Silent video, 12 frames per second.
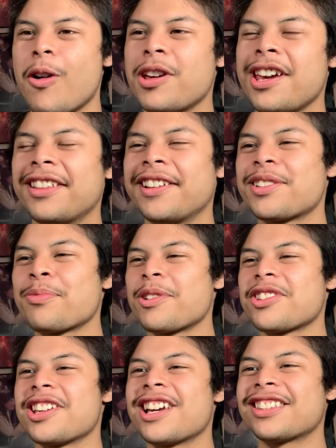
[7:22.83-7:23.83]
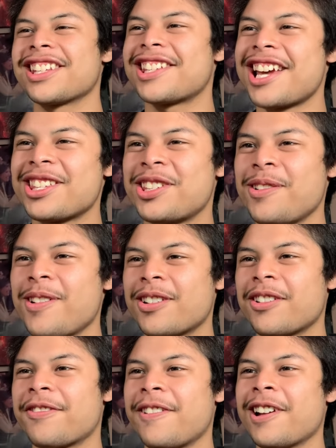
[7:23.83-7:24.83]
Oh yeah, this is when she got the tattoo on
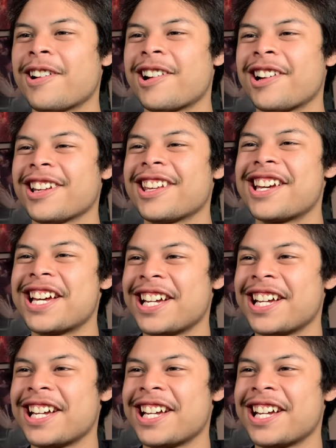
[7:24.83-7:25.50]
her finger. Yeah,